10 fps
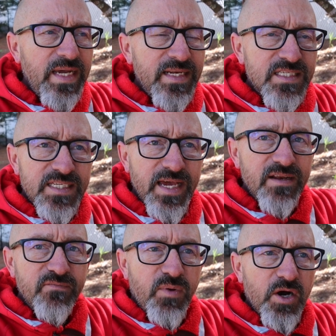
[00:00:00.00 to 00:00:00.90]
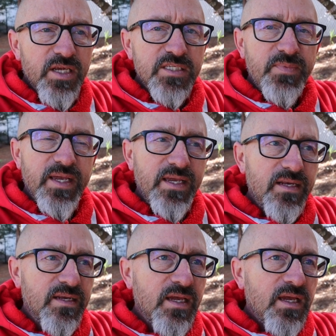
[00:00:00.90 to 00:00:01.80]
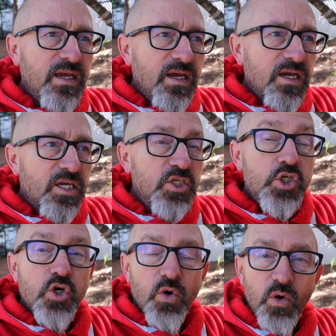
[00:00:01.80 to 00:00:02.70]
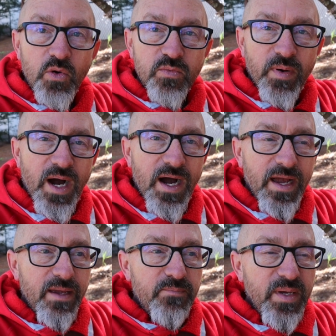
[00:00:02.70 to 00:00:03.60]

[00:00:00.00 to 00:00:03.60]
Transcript: Instead of markets being controlled by